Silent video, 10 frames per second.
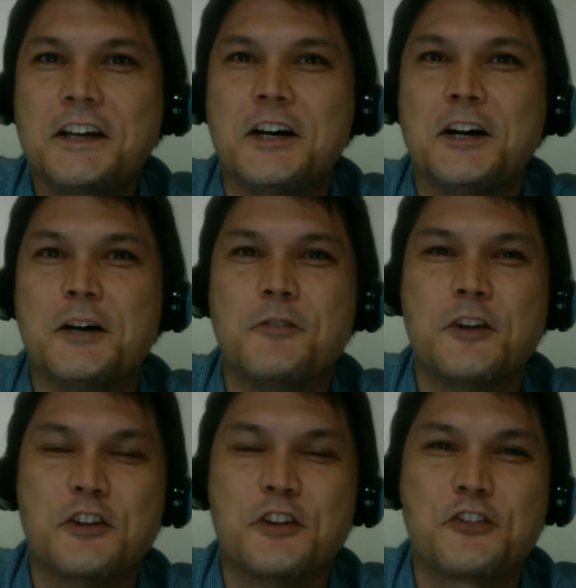of
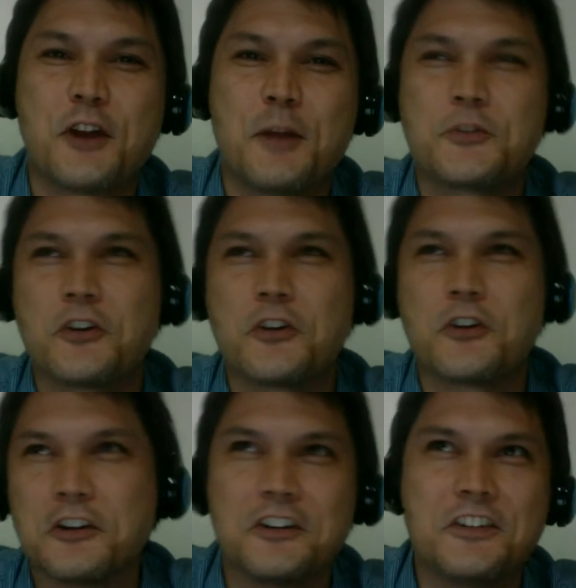various stripes
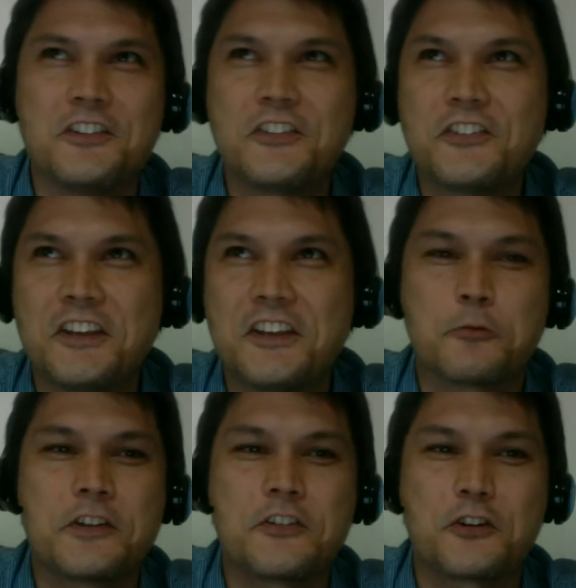are seeing a
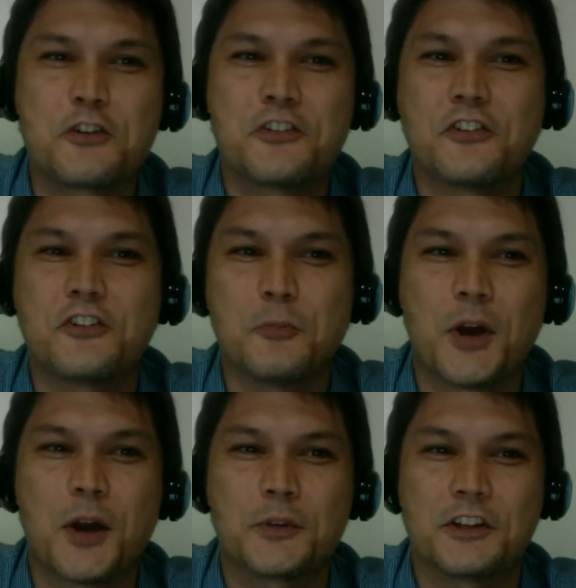resurgence in
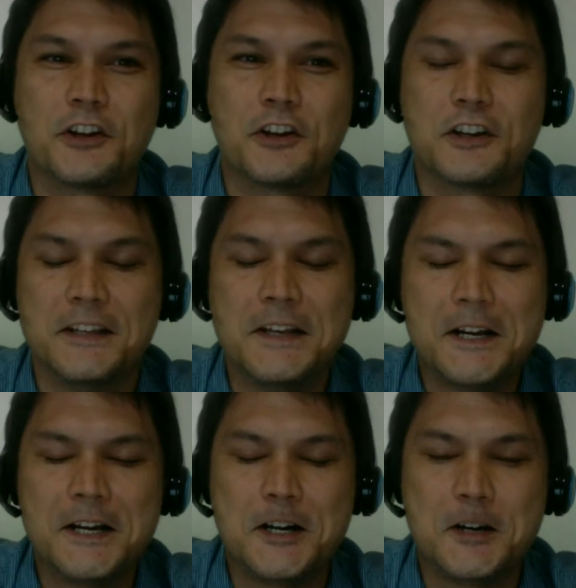popularity,
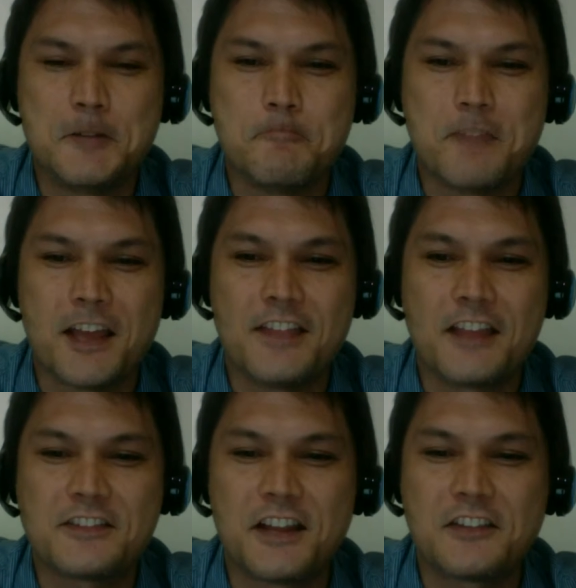and
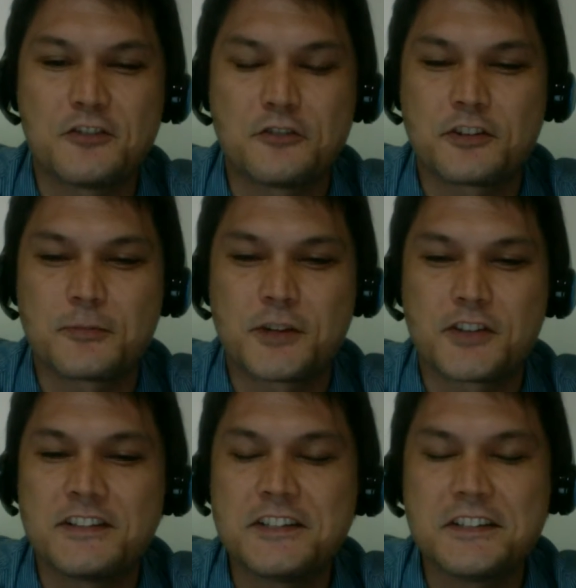that's interesting because
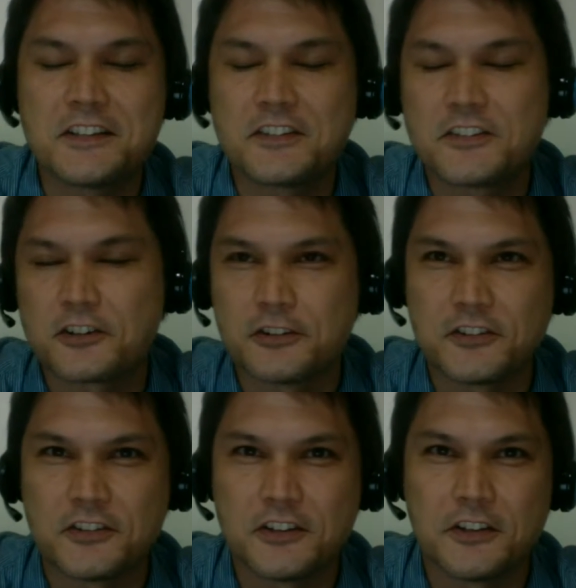they didn't necessarily
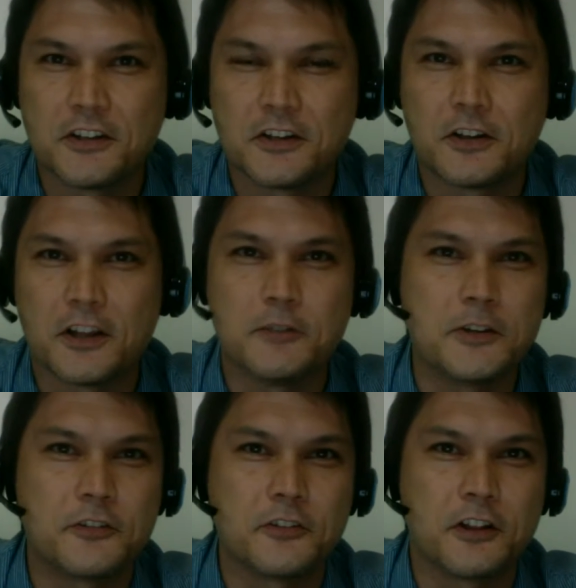see any
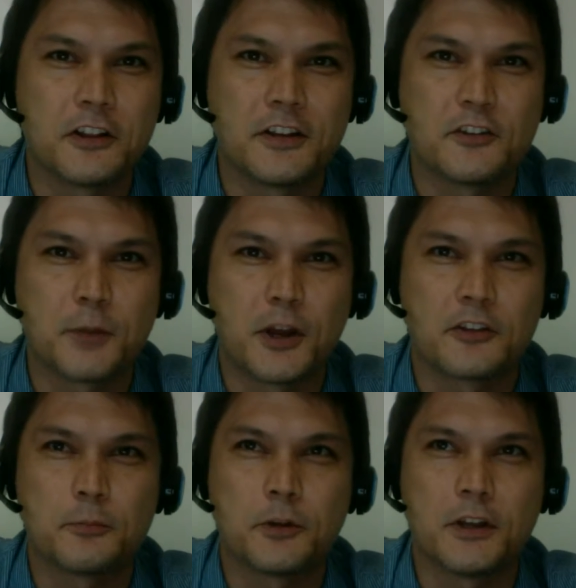recent holiday
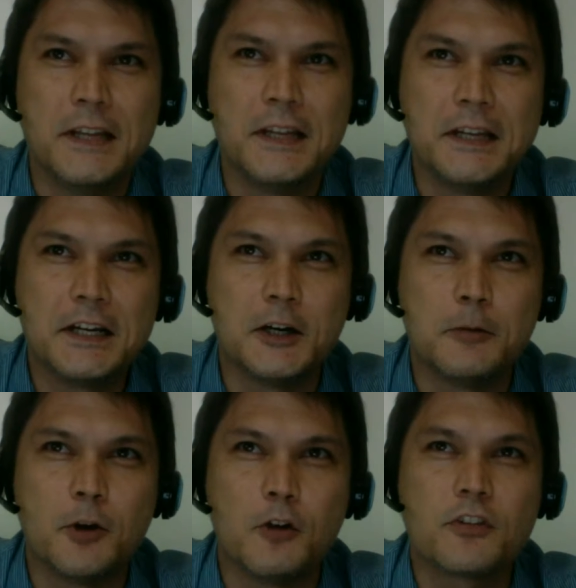spikes, but
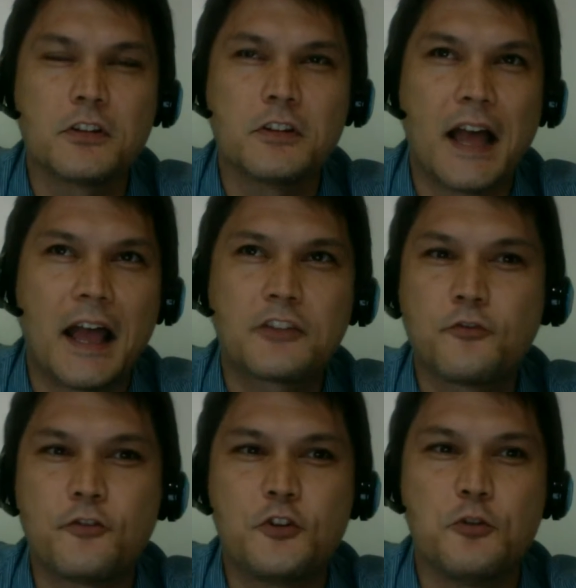over the
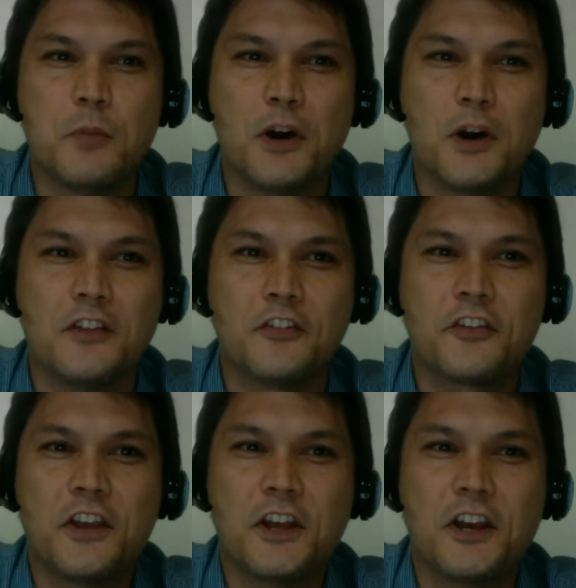last few months
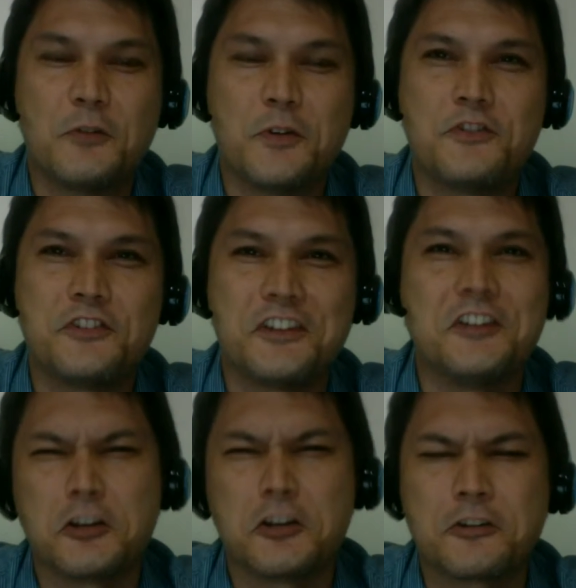we've
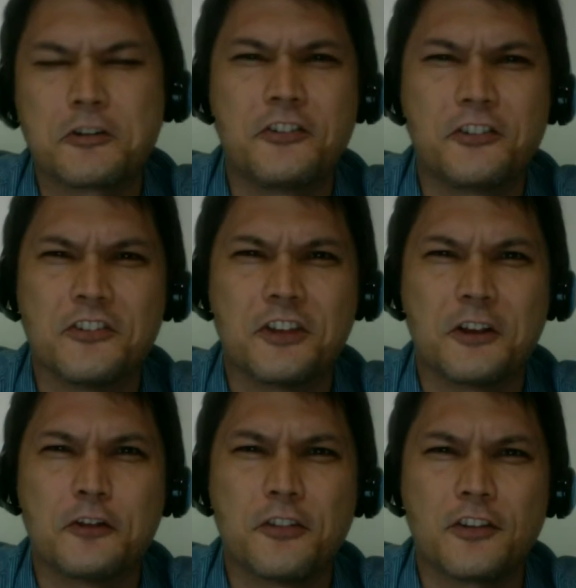seen increases in
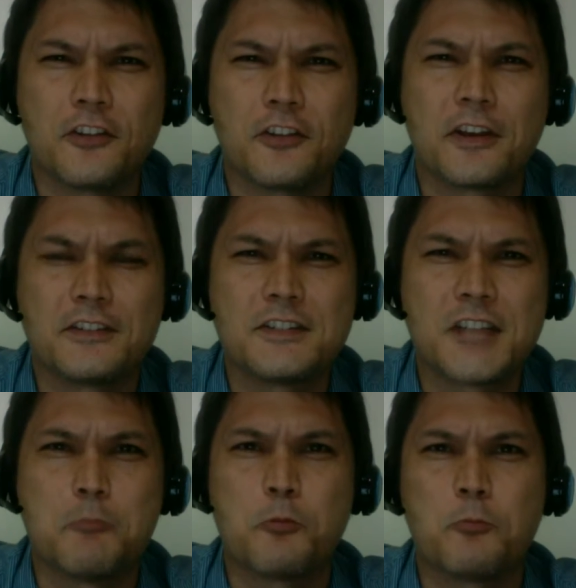sales in things like
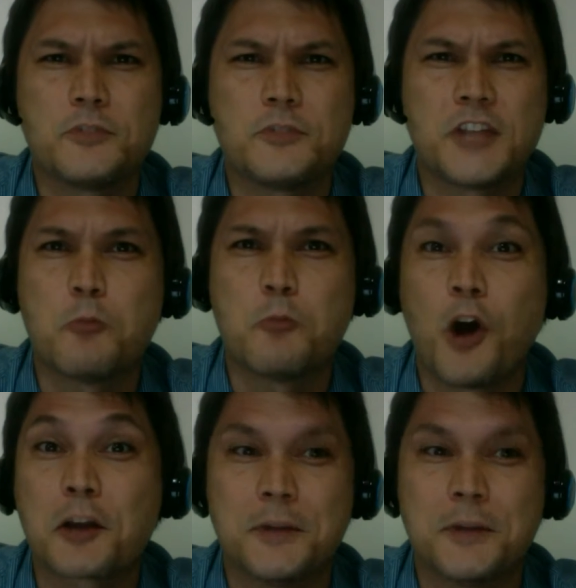tape
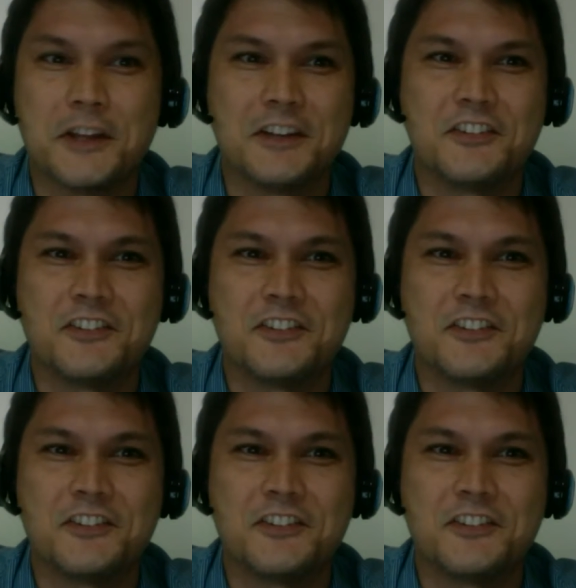Walkmen and